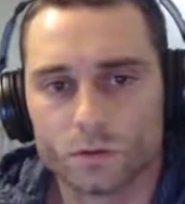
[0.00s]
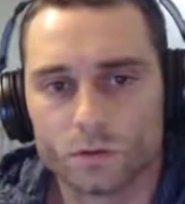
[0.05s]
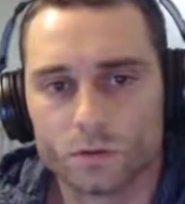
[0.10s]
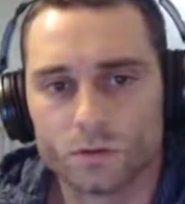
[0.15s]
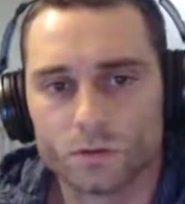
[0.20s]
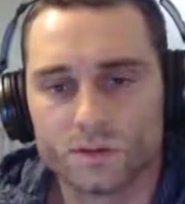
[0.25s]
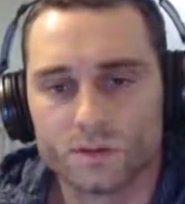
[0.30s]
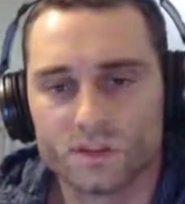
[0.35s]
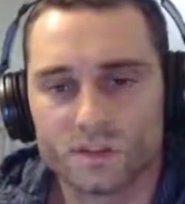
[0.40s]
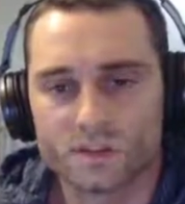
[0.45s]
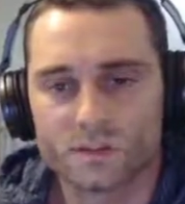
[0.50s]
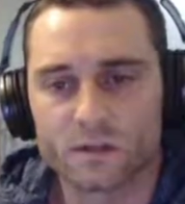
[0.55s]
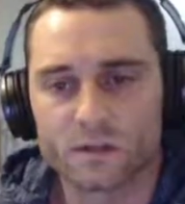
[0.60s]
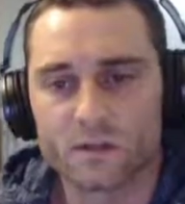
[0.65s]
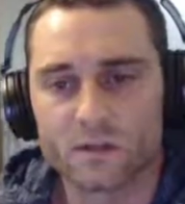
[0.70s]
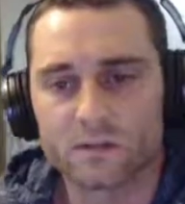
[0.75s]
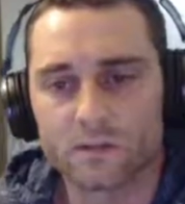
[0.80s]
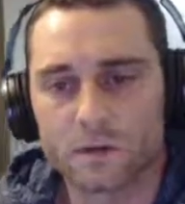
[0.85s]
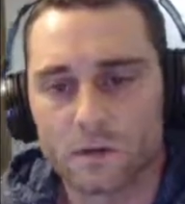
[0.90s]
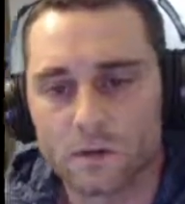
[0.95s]
6
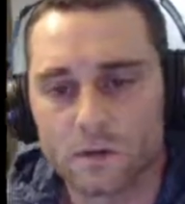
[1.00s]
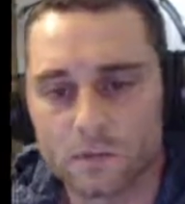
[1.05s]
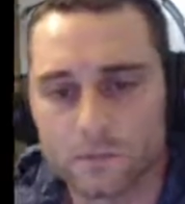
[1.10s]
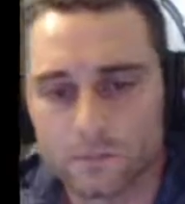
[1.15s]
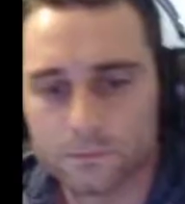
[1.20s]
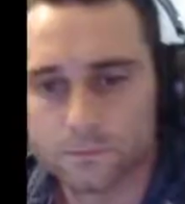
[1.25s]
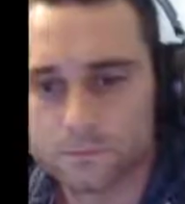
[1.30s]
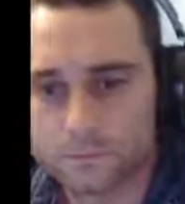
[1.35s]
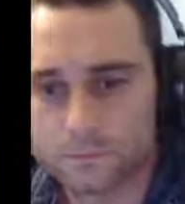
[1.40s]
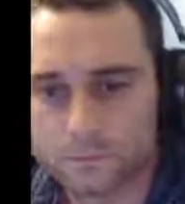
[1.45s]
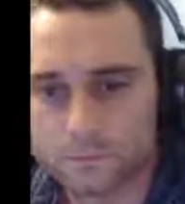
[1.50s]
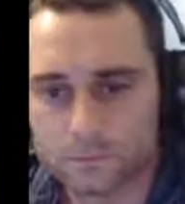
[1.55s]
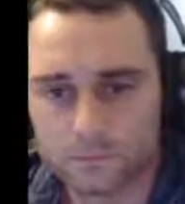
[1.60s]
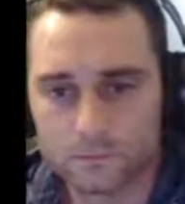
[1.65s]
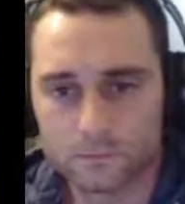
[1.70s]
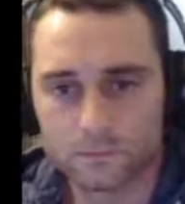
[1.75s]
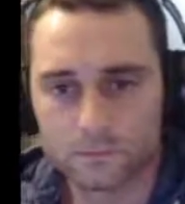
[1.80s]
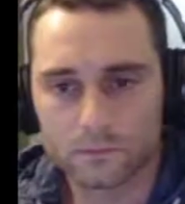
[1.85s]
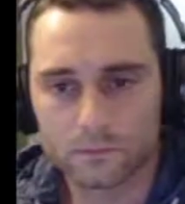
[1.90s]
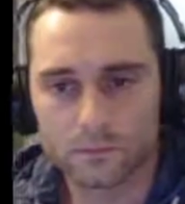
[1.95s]
left now.
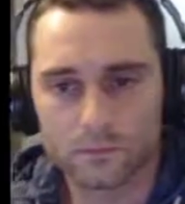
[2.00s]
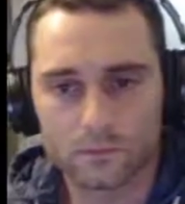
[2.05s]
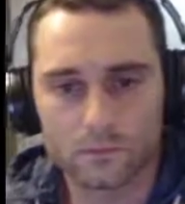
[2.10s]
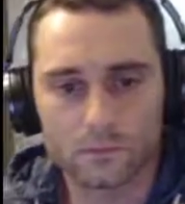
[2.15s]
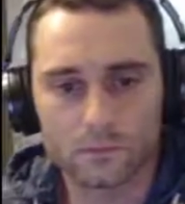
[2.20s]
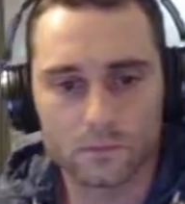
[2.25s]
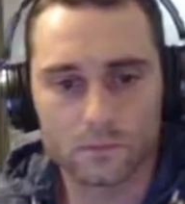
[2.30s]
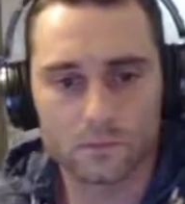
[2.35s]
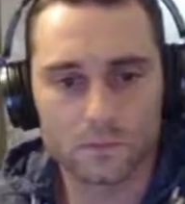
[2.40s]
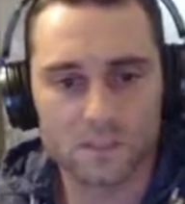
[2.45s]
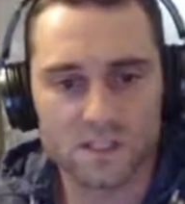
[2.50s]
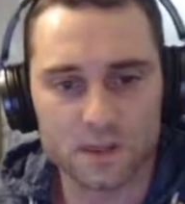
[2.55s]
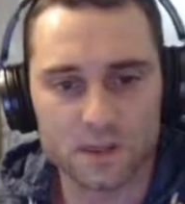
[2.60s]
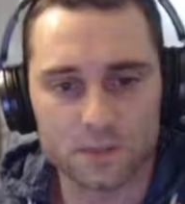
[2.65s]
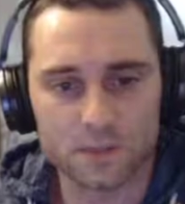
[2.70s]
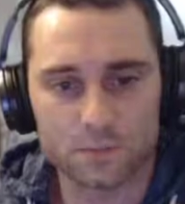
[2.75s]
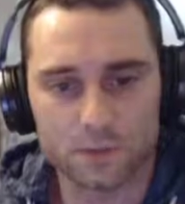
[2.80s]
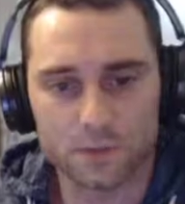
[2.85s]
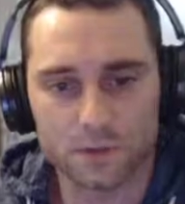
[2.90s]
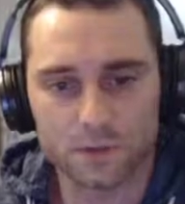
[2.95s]

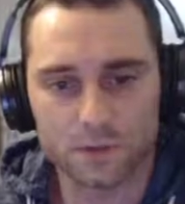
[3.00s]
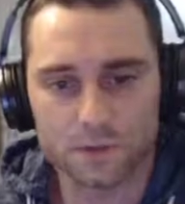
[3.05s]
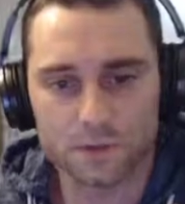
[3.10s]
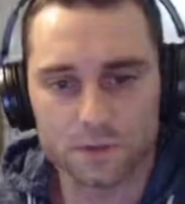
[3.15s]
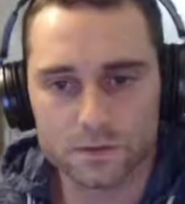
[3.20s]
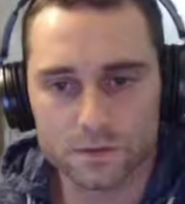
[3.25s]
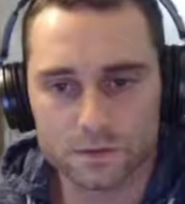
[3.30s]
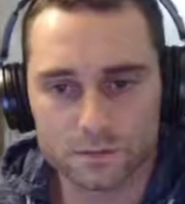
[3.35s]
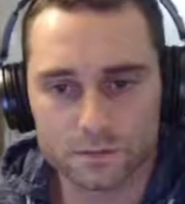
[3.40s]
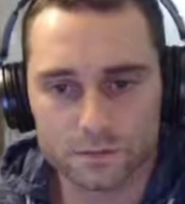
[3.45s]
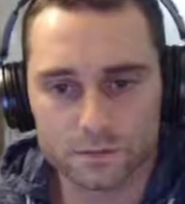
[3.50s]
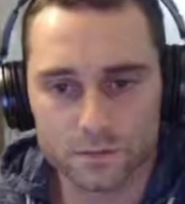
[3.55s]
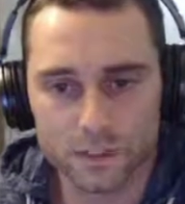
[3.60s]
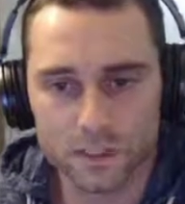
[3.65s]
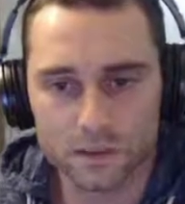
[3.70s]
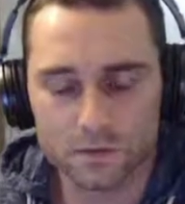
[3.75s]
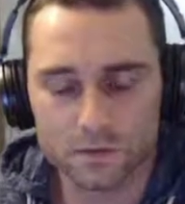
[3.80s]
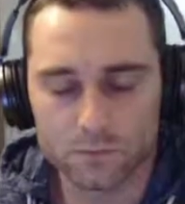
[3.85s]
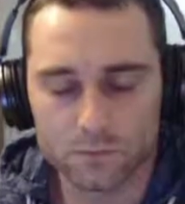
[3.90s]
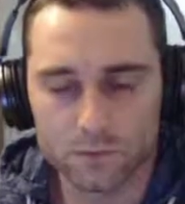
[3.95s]
2nd place. He
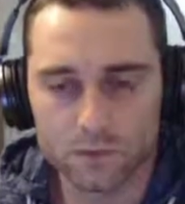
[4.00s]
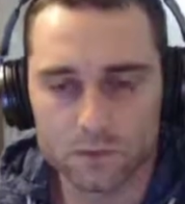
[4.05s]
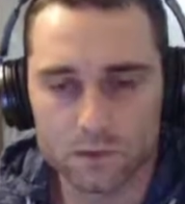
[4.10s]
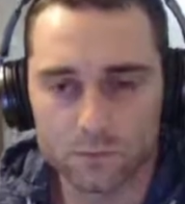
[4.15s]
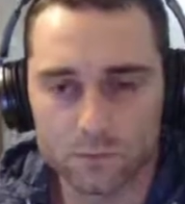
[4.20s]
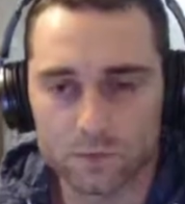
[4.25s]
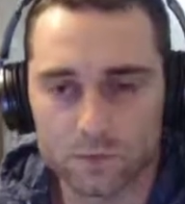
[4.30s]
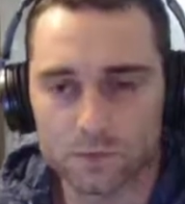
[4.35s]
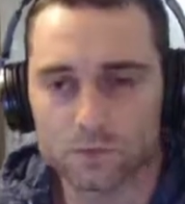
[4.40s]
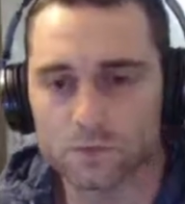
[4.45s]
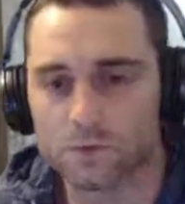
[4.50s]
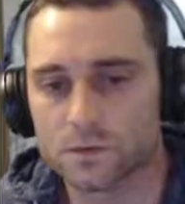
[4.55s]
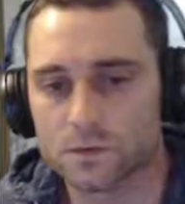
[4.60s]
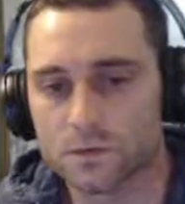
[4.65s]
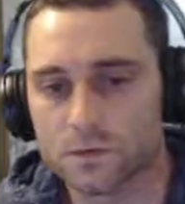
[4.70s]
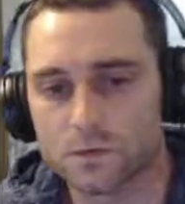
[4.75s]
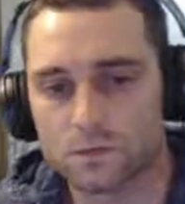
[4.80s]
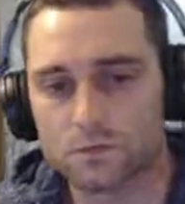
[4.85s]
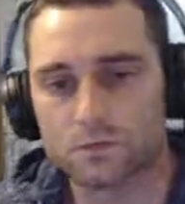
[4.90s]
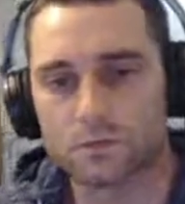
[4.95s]
can really
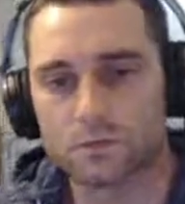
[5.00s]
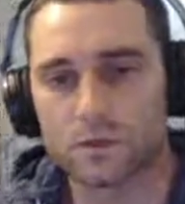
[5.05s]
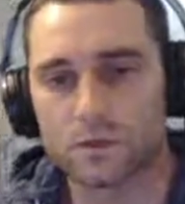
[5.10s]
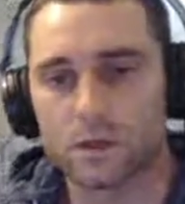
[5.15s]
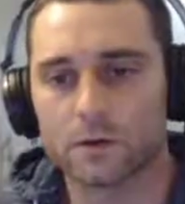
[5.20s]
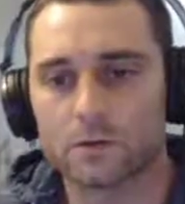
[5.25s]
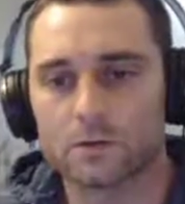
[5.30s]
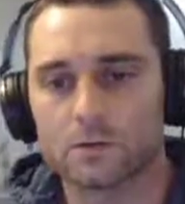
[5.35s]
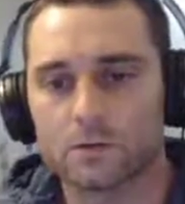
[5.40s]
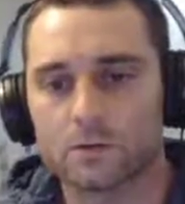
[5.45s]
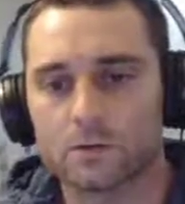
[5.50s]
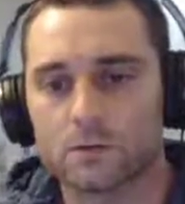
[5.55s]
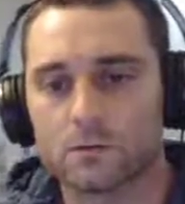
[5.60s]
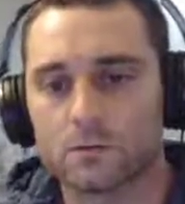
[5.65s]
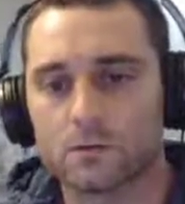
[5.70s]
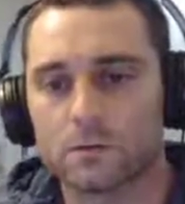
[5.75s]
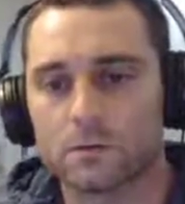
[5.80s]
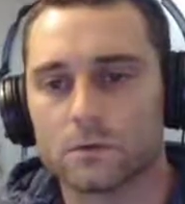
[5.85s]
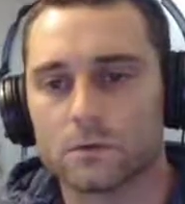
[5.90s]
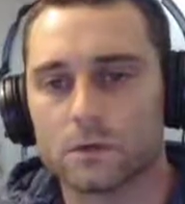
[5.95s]
abuse now,
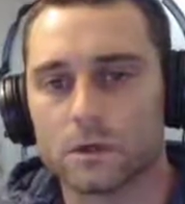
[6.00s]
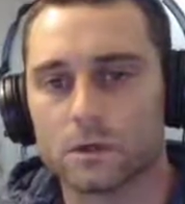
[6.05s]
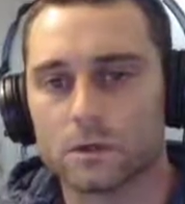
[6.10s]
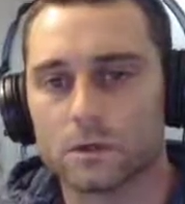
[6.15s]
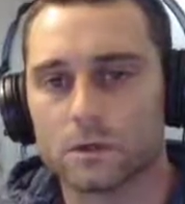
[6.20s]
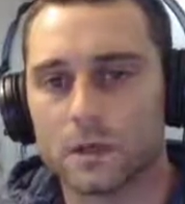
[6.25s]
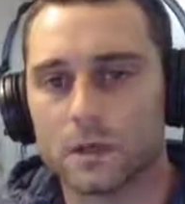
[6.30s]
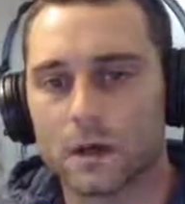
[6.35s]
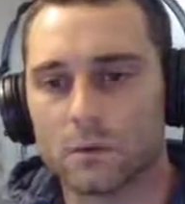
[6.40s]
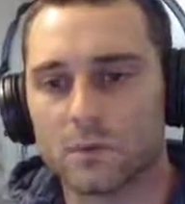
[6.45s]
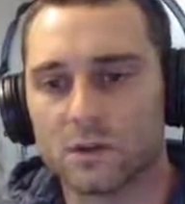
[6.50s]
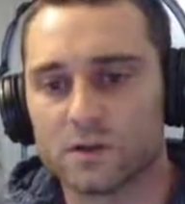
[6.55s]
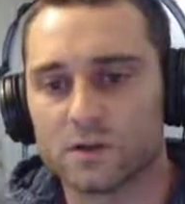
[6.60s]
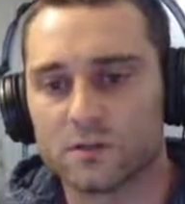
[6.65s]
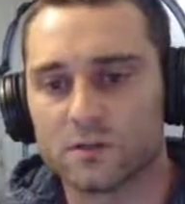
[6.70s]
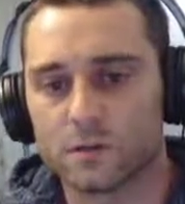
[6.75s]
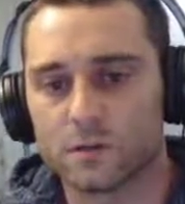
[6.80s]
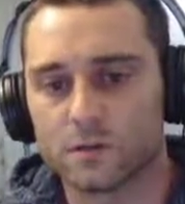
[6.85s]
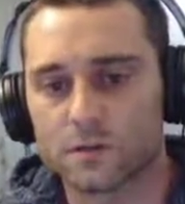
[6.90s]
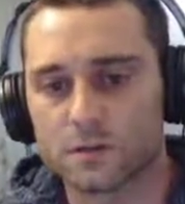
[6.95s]
now being in
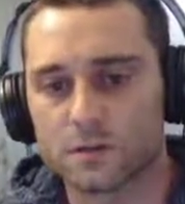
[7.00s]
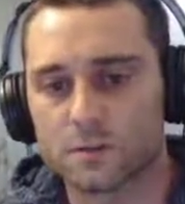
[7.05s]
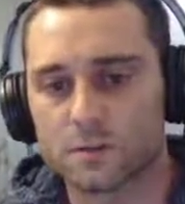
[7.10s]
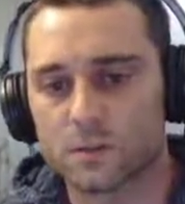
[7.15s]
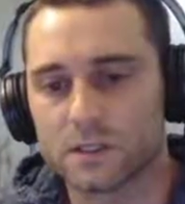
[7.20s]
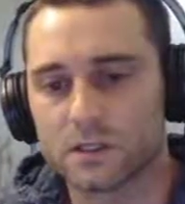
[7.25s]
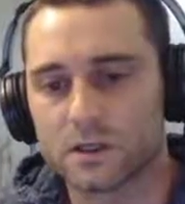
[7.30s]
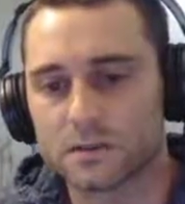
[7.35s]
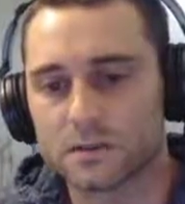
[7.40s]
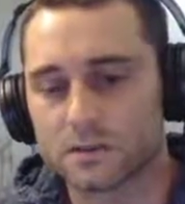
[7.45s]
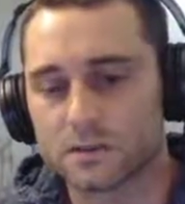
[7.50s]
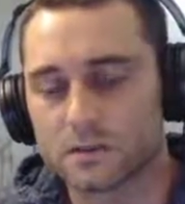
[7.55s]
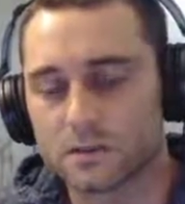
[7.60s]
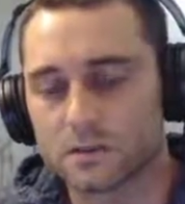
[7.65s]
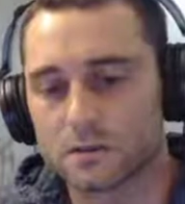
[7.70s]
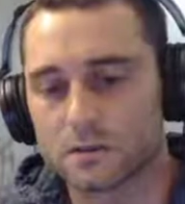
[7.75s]
1st, but he doesn't.